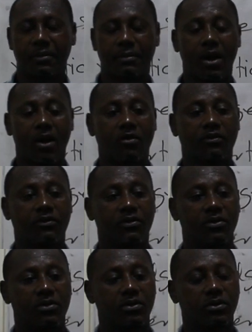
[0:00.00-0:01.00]
number of
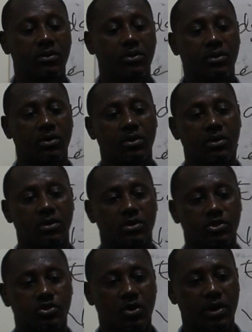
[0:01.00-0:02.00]

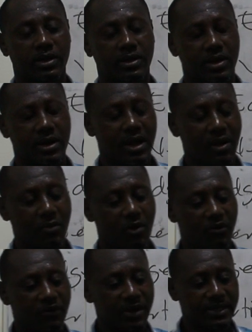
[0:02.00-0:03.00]
solid, the
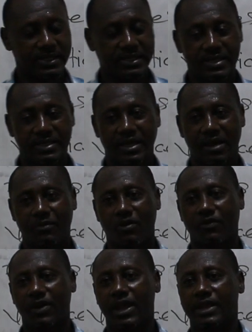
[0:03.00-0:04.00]
number of vertices, the
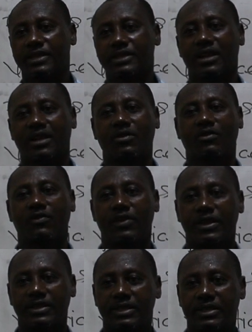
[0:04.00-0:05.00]
number of edges, the number of
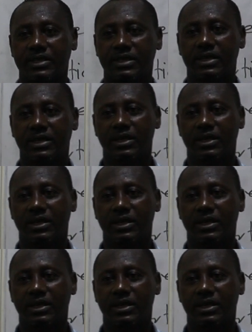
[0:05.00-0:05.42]
faces